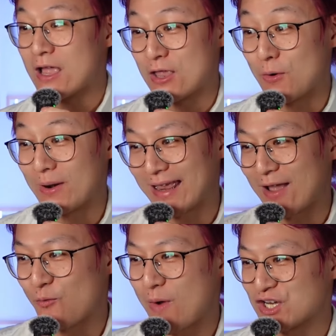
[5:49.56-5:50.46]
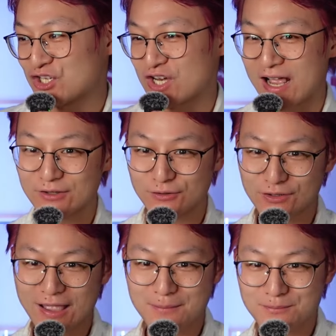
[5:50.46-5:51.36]
You only get one shot,
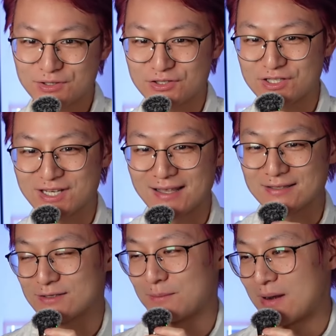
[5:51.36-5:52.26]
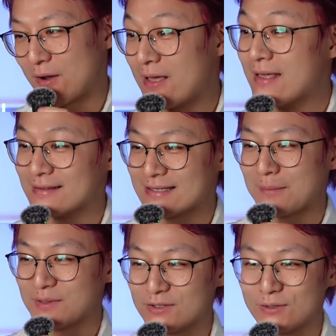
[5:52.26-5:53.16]
not miss a chance to blow. This
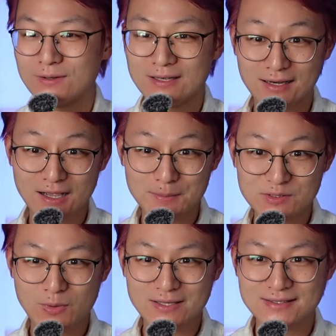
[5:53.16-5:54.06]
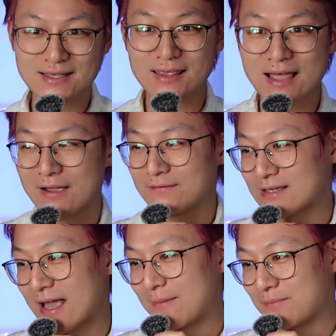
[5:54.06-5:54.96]
opportunity comes once in a
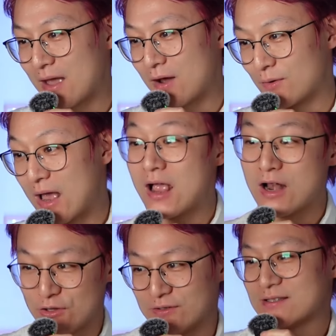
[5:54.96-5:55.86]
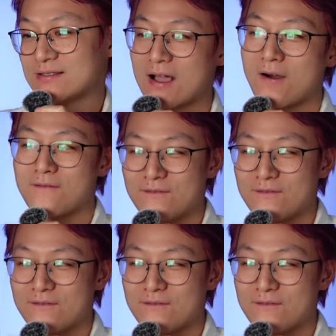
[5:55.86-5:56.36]
lifetime. Yo, lose yourself.